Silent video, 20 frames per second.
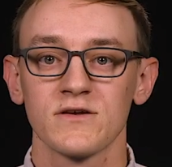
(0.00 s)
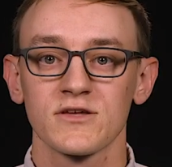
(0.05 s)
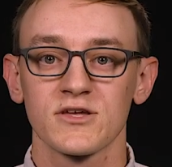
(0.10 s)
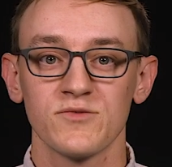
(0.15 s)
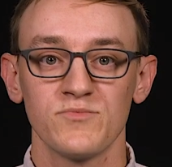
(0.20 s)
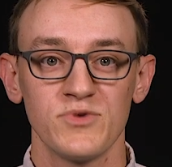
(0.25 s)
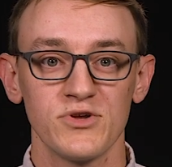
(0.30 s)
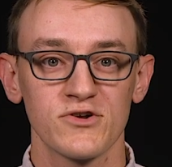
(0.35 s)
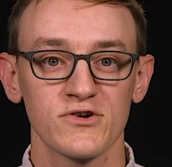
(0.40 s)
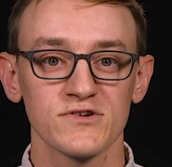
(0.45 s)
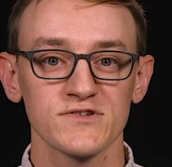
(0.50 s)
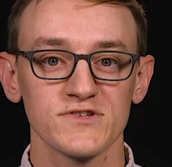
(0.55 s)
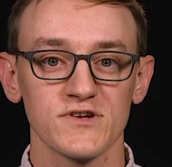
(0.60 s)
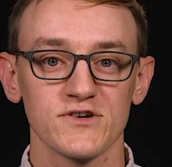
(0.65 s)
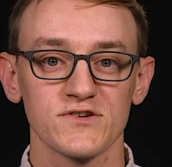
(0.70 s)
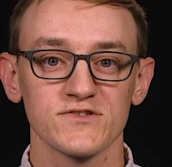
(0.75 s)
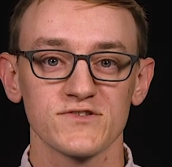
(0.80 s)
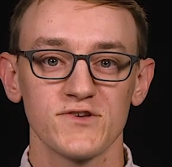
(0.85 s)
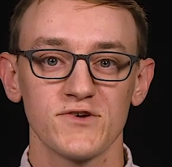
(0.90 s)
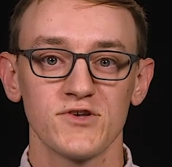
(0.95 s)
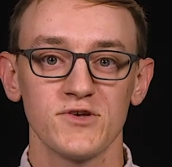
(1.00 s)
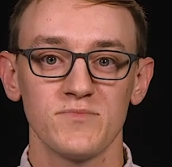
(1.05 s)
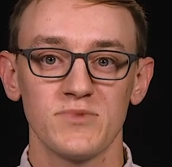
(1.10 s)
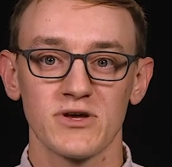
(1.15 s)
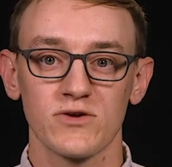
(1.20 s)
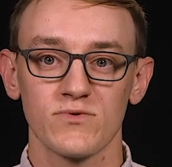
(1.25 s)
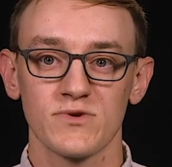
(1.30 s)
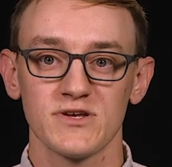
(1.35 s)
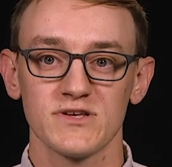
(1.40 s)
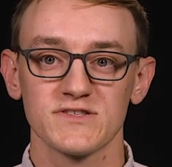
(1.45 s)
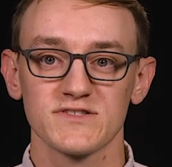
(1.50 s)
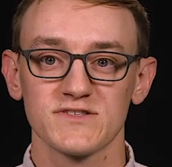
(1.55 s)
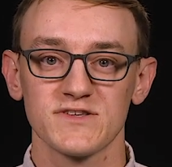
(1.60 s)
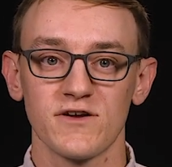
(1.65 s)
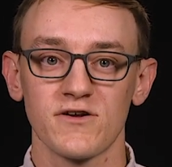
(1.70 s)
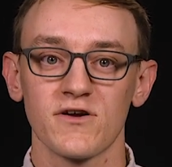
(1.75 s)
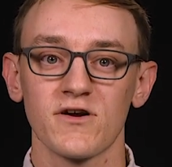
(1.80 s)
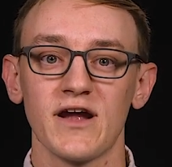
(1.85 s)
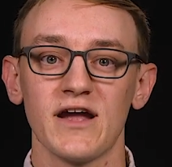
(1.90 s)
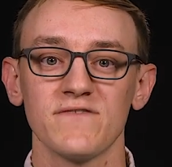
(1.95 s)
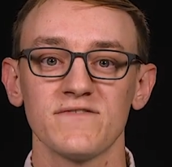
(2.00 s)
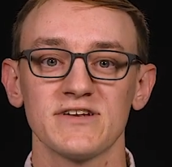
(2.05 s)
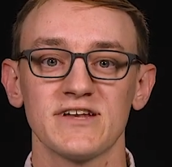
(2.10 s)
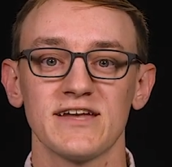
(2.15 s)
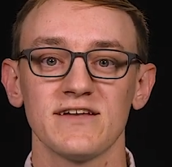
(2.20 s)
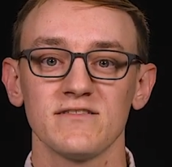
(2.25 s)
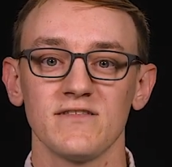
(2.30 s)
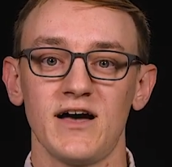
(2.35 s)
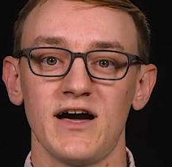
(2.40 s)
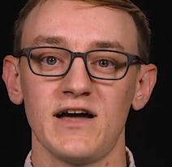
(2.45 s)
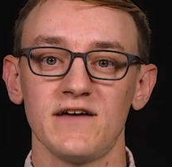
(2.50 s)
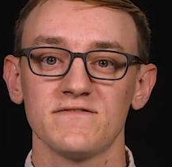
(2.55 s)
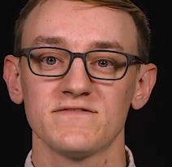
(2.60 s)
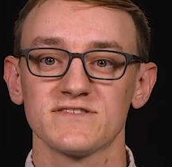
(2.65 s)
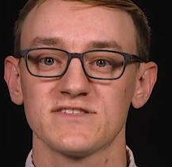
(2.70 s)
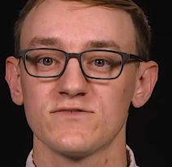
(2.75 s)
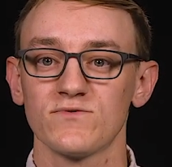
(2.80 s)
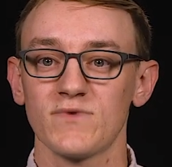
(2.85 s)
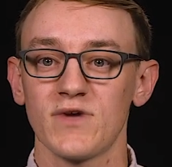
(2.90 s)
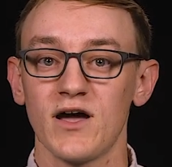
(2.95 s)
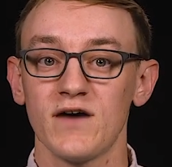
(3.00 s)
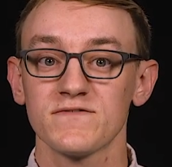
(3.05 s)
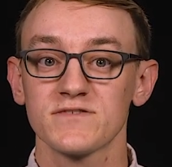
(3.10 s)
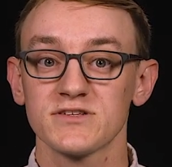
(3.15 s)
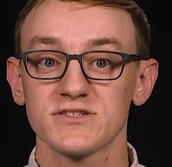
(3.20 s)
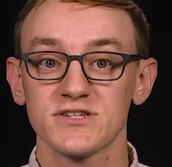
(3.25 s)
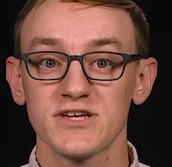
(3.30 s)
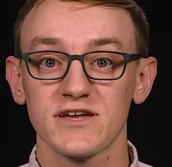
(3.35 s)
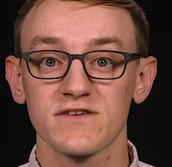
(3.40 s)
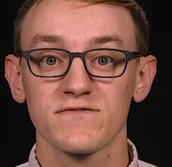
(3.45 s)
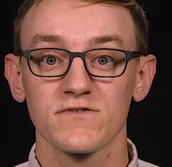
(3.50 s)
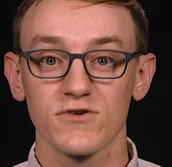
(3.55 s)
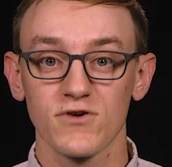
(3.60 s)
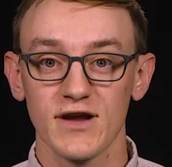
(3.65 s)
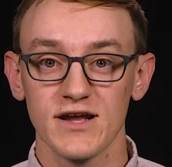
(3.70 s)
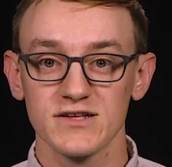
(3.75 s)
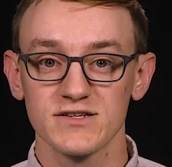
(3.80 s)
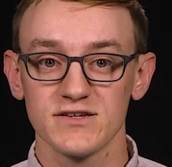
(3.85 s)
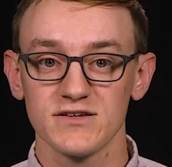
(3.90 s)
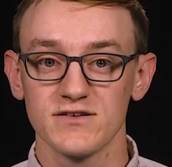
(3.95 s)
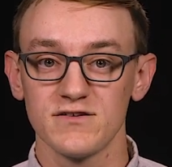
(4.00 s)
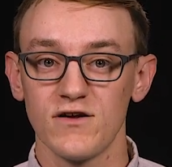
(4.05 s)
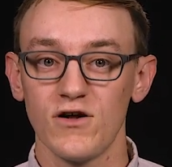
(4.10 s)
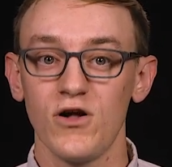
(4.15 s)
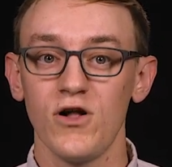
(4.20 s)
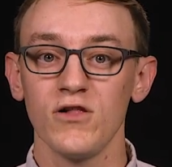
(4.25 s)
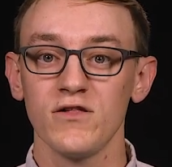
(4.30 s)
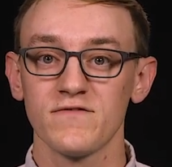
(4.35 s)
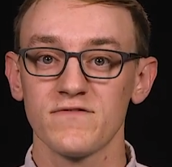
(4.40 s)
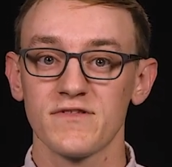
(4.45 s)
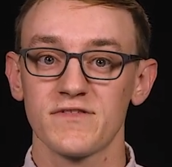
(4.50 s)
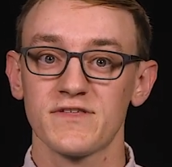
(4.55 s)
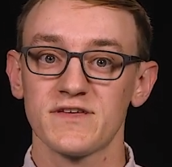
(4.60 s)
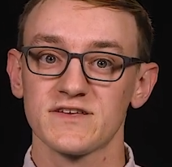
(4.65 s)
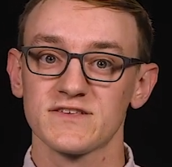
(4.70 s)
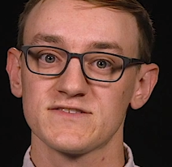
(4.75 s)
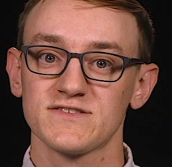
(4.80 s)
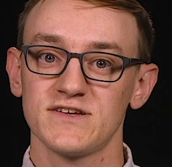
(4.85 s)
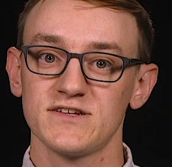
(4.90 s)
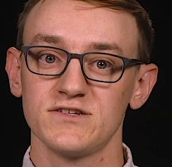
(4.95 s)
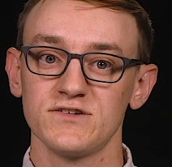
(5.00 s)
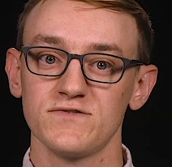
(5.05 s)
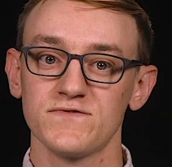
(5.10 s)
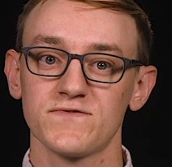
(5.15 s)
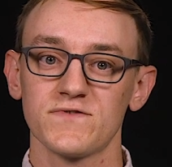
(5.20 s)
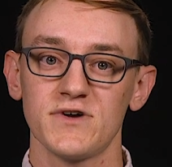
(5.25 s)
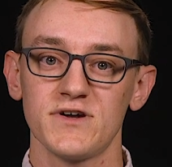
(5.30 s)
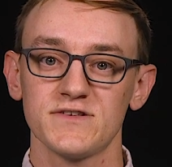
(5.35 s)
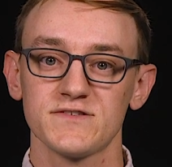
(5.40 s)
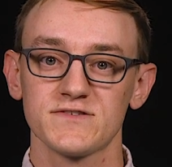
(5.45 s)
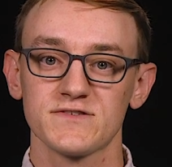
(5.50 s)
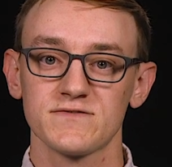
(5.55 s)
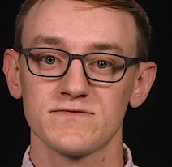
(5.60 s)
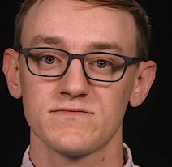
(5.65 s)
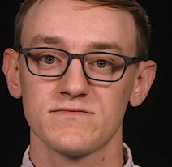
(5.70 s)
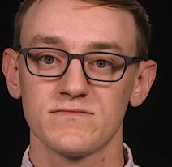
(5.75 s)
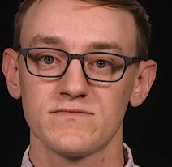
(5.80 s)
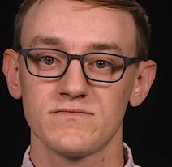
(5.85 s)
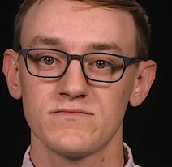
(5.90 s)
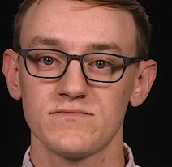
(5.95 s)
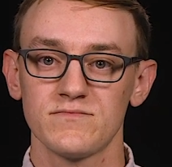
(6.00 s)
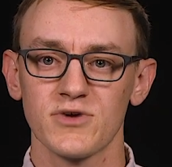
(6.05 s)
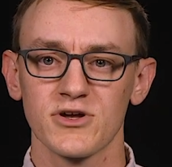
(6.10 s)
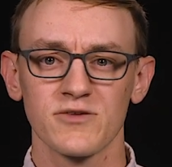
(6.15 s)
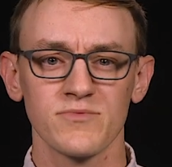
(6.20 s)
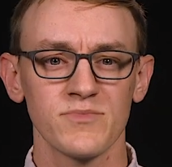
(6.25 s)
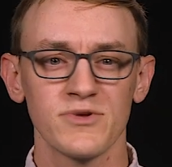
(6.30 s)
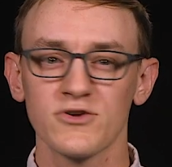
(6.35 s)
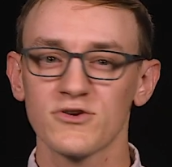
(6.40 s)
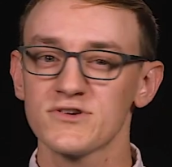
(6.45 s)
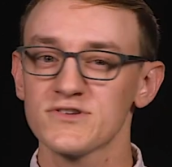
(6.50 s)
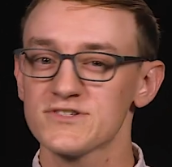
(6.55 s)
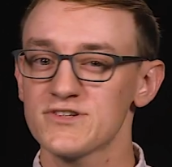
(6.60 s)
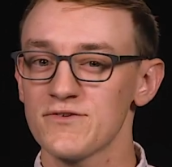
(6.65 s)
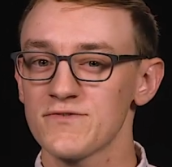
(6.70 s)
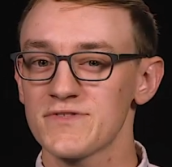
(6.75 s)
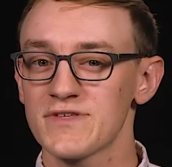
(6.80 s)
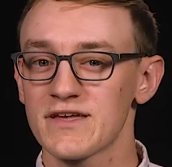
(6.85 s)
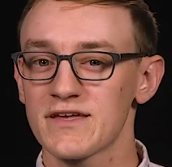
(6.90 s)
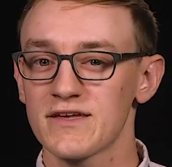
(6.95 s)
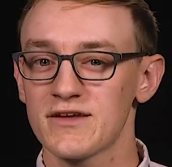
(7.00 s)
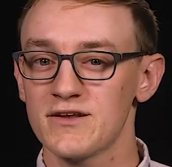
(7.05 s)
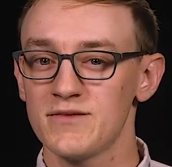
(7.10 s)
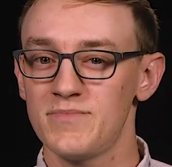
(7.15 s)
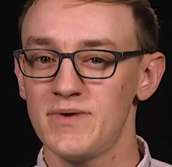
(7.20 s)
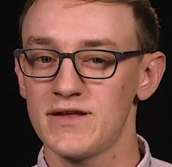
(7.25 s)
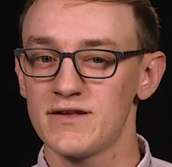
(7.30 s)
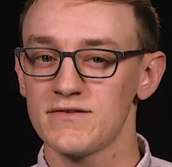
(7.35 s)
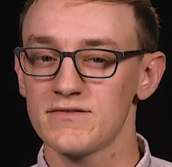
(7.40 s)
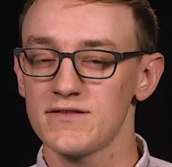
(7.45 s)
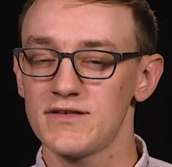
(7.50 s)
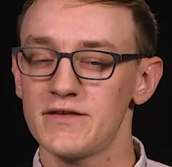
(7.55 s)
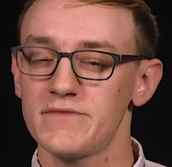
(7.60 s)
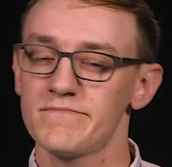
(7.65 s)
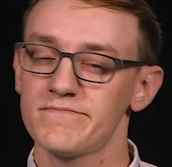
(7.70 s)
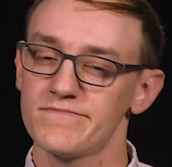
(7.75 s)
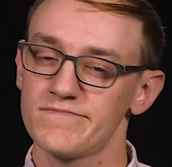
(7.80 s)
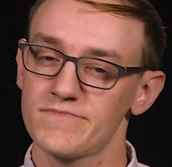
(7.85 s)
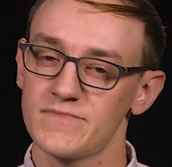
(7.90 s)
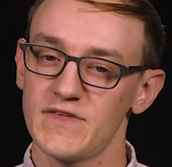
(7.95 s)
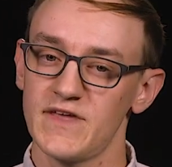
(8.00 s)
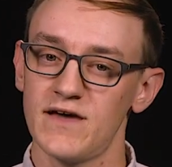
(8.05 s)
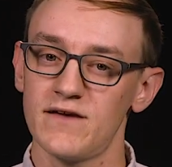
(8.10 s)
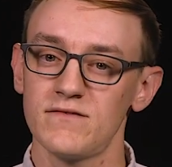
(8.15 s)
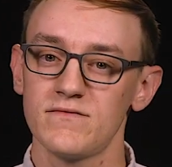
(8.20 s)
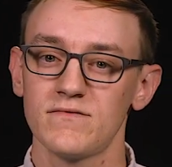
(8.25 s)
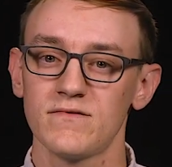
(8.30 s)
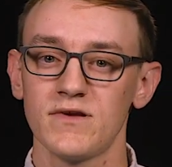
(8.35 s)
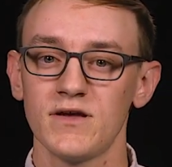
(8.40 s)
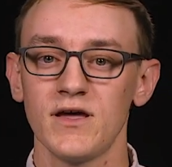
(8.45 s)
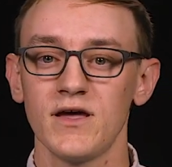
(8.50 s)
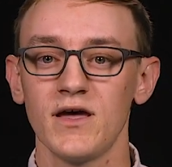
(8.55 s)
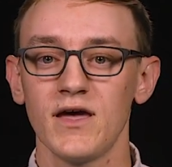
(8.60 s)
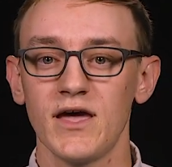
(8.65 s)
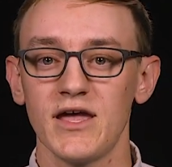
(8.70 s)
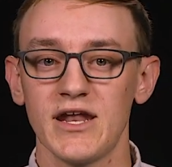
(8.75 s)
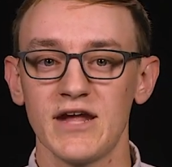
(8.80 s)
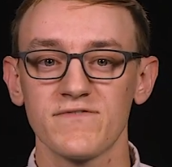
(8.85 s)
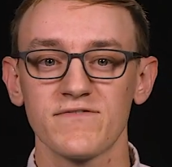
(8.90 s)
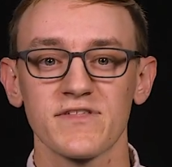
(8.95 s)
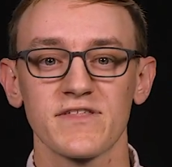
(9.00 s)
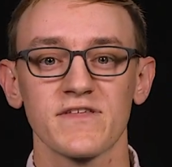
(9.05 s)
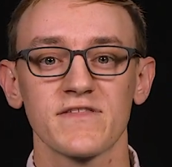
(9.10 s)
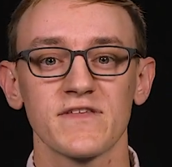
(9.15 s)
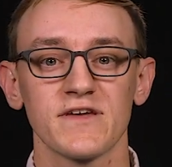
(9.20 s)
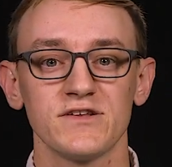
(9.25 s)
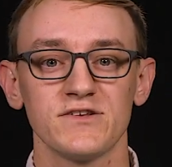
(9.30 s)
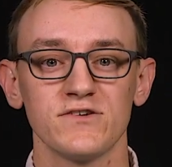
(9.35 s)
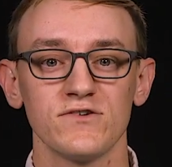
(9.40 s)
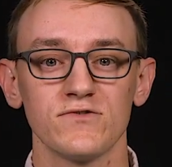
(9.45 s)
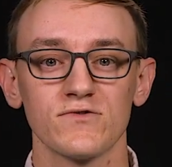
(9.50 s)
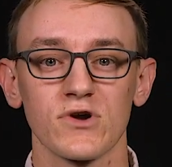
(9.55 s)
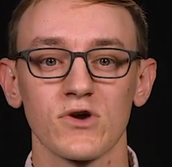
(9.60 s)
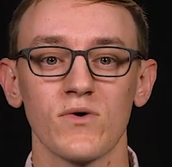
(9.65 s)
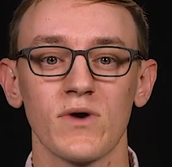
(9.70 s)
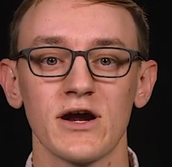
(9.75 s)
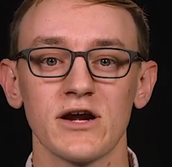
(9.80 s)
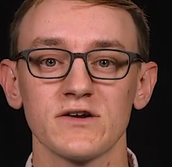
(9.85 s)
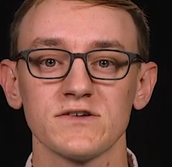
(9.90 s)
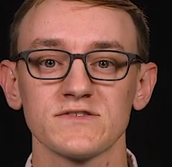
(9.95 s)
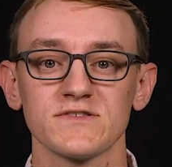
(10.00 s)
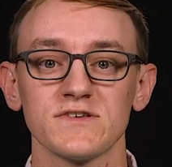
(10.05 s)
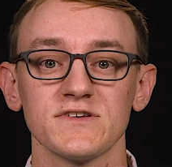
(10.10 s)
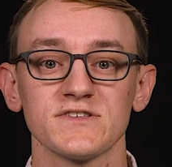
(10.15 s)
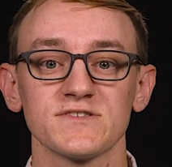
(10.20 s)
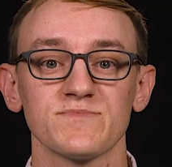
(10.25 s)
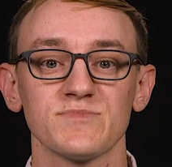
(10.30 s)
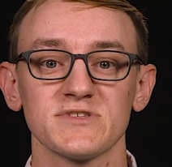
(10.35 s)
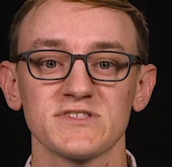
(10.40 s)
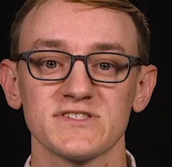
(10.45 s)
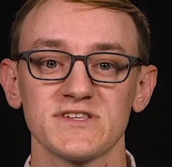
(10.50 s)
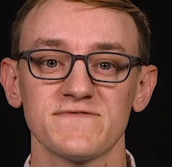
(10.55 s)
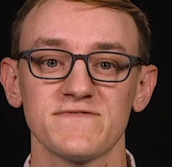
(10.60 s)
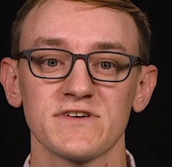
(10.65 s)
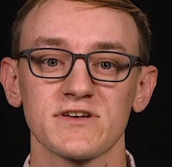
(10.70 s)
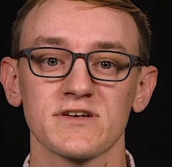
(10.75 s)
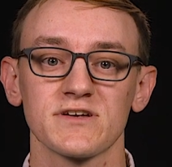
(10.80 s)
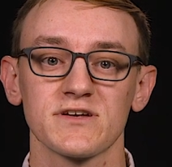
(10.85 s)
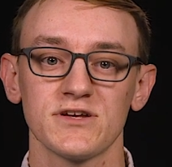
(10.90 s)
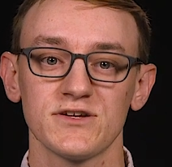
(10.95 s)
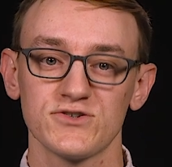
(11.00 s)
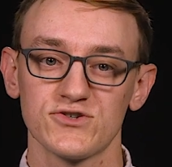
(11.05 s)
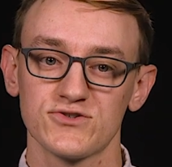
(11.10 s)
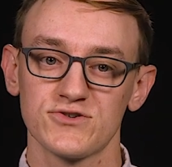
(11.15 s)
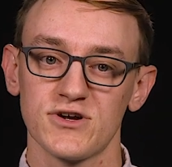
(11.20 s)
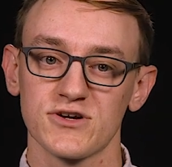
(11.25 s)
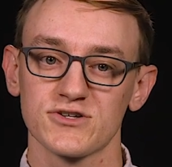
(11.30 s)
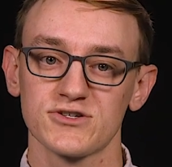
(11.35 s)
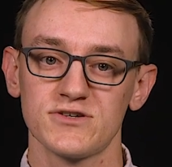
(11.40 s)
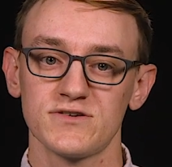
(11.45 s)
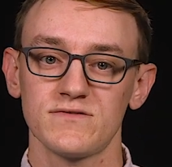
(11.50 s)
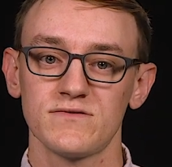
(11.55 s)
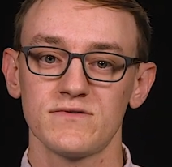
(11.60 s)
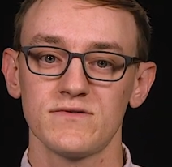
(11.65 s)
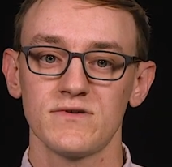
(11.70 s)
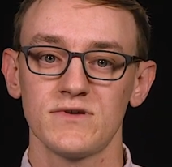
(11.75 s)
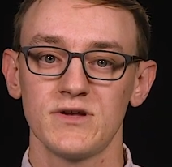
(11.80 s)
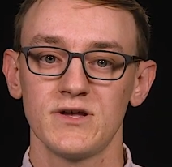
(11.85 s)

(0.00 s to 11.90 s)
Computers are so ubiquitous in our everyday lives that we often take for granted all of the things they do for us. But computers don't think independently, yet, and everything they do requires a specific instruction.